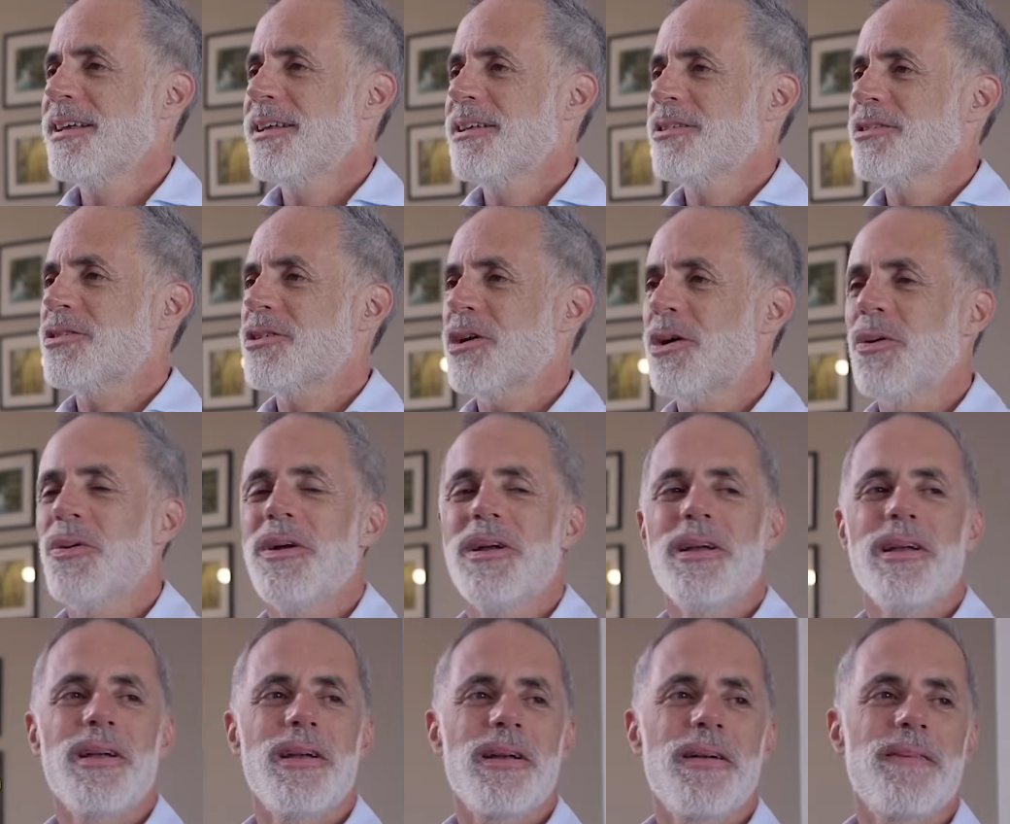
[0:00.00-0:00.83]
So
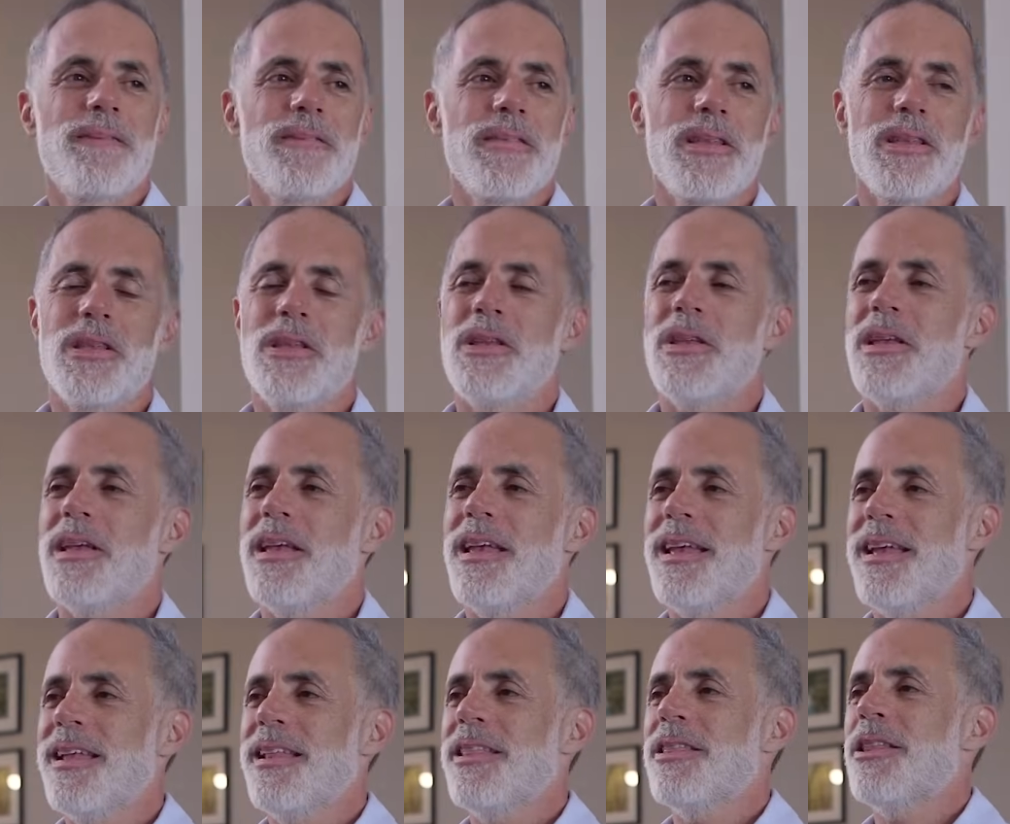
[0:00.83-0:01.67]

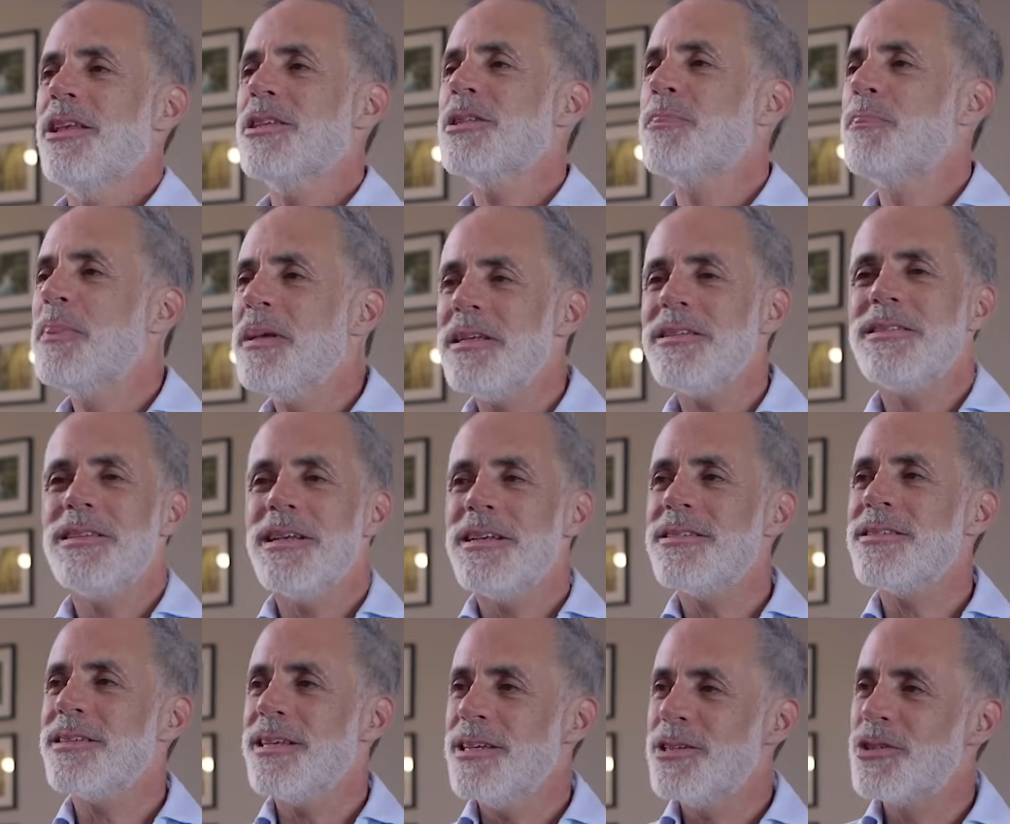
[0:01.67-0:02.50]
this
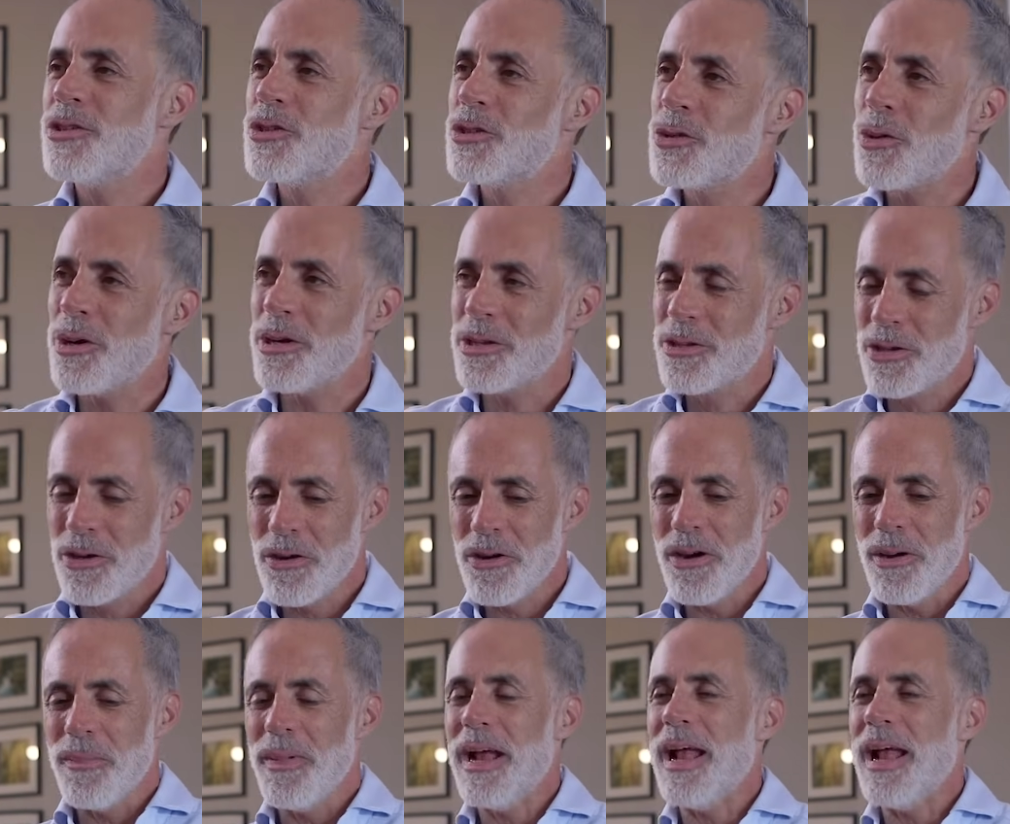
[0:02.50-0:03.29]
business is short-term.